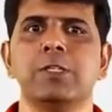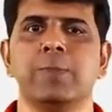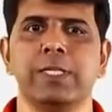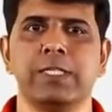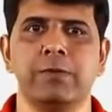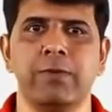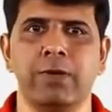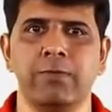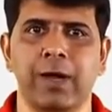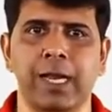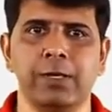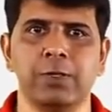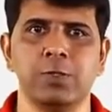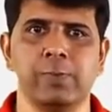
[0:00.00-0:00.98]
specific
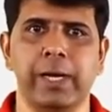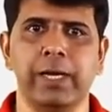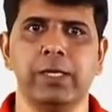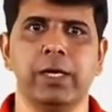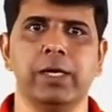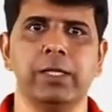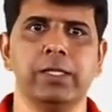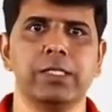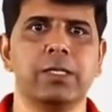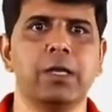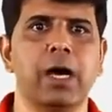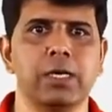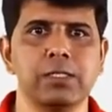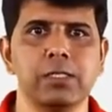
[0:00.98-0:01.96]
values maintained in this
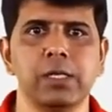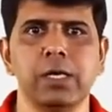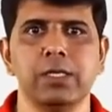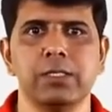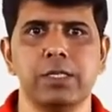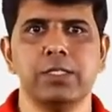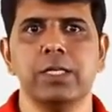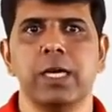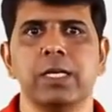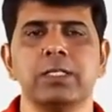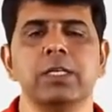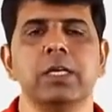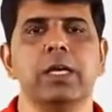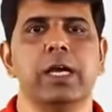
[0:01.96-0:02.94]
class, such
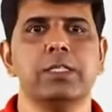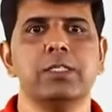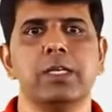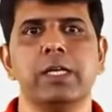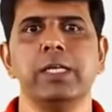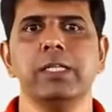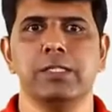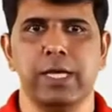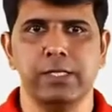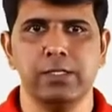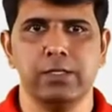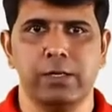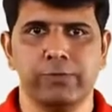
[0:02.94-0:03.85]
as a screen size.